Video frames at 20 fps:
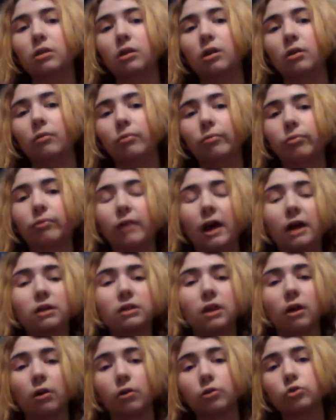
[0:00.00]
of fat
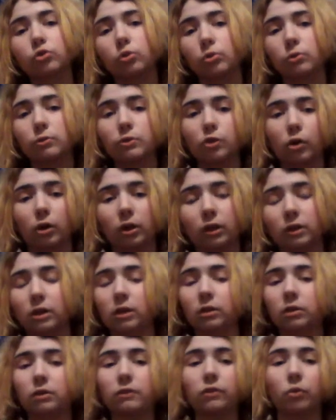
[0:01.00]
characters,
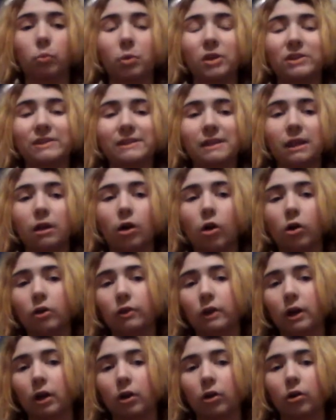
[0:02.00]
and the ones that are
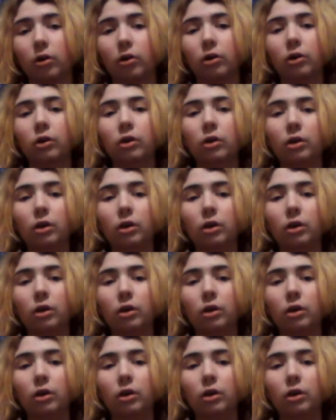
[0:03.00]
there